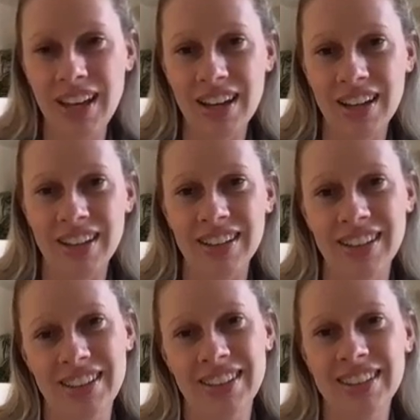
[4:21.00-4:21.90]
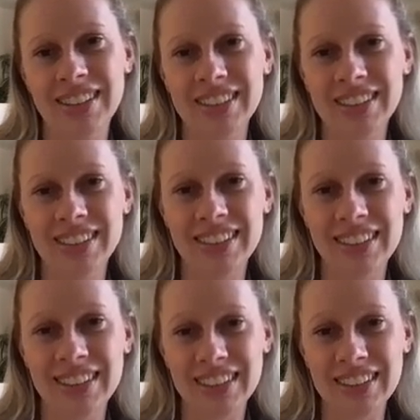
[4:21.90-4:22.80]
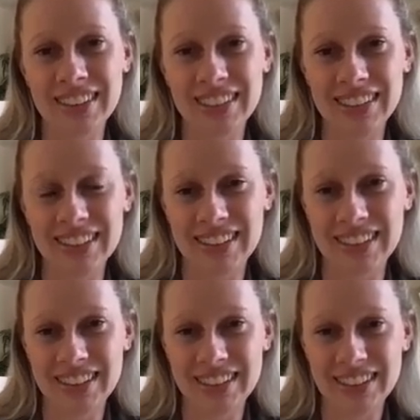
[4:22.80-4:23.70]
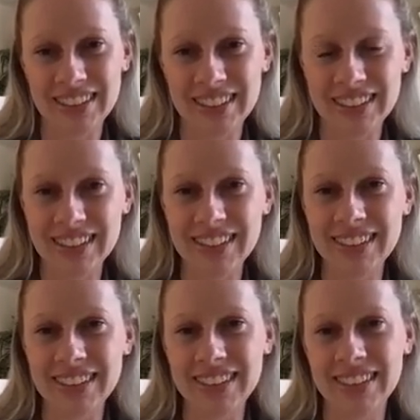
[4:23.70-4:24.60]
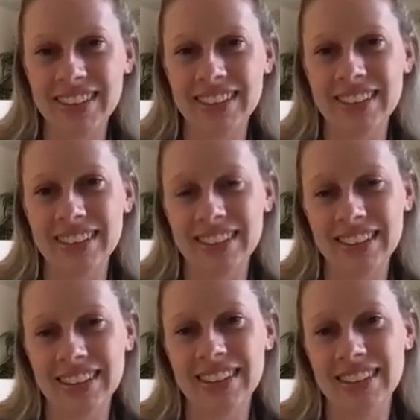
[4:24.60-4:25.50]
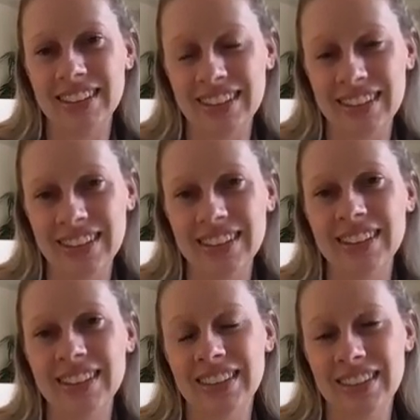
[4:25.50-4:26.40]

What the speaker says: (not speaking)